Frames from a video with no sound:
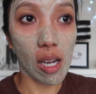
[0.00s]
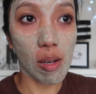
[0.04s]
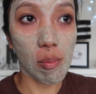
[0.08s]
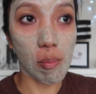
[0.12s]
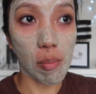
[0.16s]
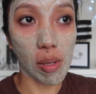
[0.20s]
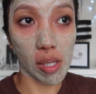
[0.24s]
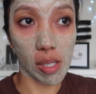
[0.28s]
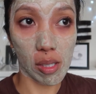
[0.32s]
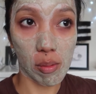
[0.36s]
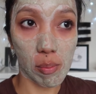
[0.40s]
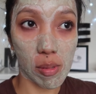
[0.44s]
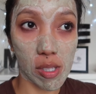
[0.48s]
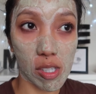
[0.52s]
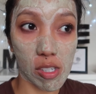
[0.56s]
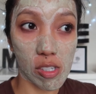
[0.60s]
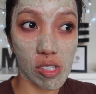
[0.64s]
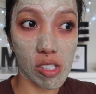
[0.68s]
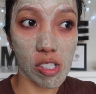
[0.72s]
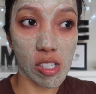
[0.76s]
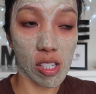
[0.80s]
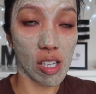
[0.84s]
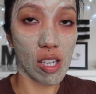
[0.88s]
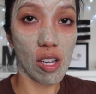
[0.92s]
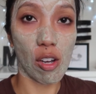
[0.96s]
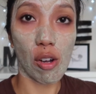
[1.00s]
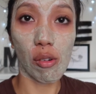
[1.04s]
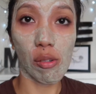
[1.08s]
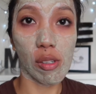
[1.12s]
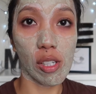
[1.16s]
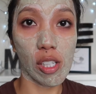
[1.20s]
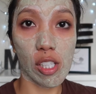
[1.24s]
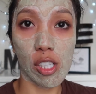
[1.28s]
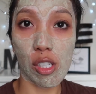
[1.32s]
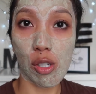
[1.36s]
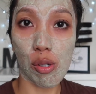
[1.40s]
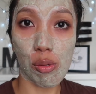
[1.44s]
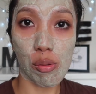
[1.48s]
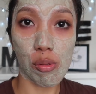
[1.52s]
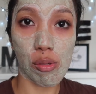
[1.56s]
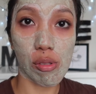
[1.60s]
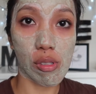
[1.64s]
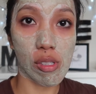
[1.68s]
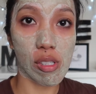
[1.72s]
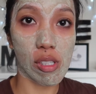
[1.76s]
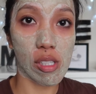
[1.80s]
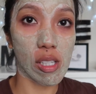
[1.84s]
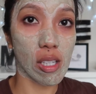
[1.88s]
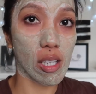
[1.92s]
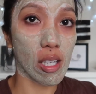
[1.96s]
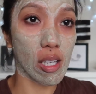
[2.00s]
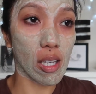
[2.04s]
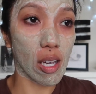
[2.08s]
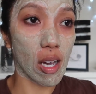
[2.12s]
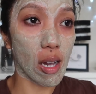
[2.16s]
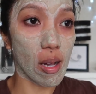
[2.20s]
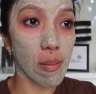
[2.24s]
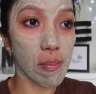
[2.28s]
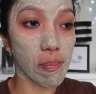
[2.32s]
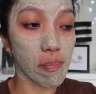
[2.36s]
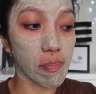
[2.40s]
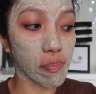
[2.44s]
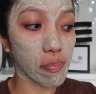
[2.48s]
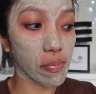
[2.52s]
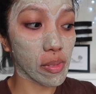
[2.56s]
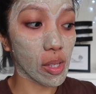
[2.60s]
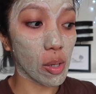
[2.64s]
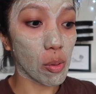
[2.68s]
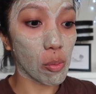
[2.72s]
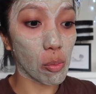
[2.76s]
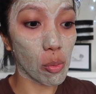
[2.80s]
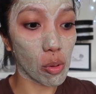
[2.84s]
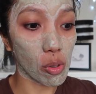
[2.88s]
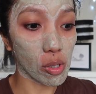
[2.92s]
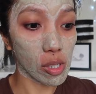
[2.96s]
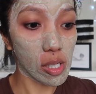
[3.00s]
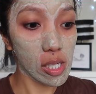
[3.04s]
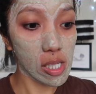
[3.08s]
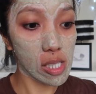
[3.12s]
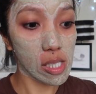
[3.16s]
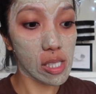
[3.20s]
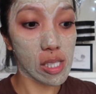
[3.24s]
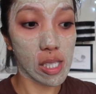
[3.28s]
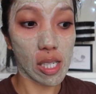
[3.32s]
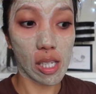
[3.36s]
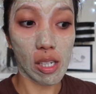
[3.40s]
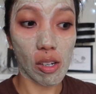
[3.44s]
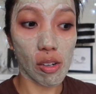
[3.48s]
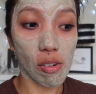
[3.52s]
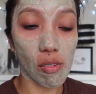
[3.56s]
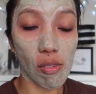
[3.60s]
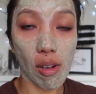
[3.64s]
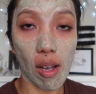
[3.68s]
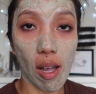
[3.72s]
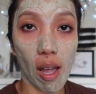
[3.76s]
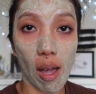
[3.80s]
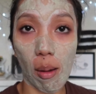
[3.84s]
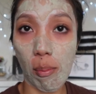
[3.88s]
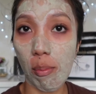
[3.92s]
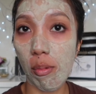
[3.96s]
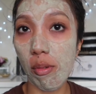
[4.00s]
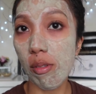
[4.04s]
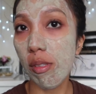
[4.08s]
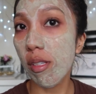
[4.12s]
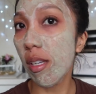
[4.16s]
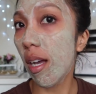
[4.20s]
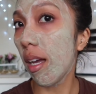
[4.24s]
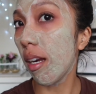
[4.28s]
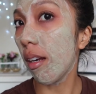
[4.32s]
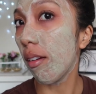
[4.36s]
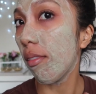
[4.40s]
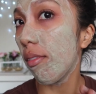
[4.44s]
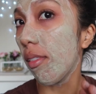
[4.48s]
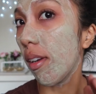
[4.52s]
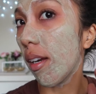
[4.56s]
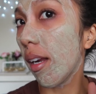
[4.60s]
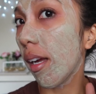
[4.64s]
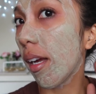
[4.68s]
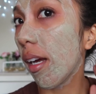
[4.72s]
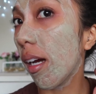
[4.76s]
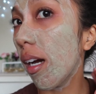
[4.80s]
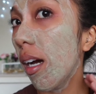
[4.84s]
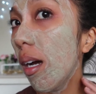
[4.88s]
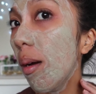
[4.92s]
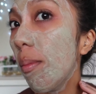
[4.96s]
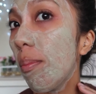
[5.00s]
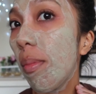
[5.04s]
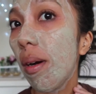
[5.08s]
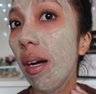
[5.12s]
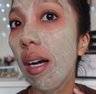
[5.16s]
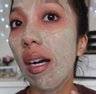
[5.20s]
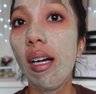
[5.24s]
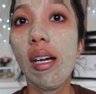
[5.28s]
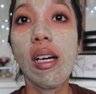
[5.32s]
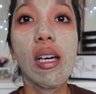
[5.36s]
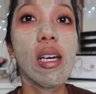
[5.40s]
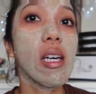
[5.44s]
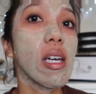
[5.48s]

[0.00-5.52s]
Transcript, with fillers: mainly because I only use the um, water instead of apple cider vinegar but